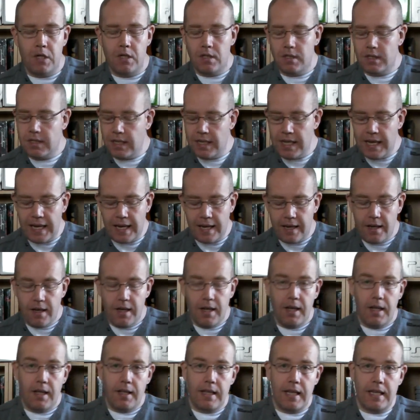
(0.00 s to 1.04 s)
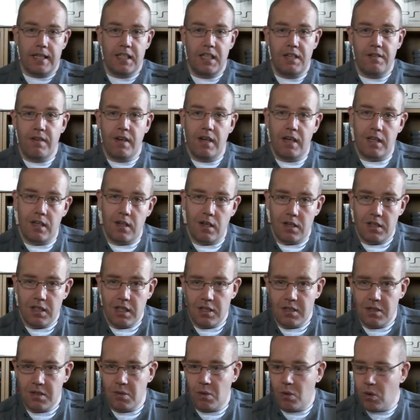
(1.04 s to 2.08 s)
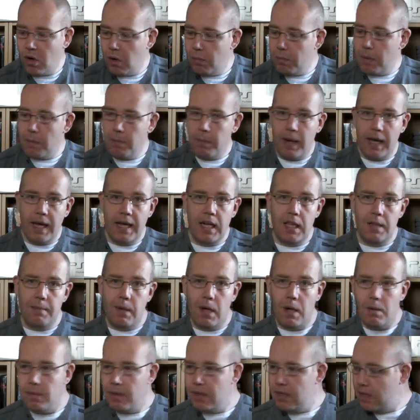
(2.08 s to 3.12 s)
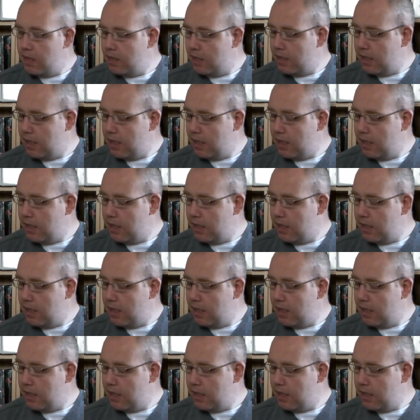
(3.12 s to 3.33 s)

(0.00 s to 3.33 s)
So, yeah, that's it really, guys. That's all I've been playing at the moment.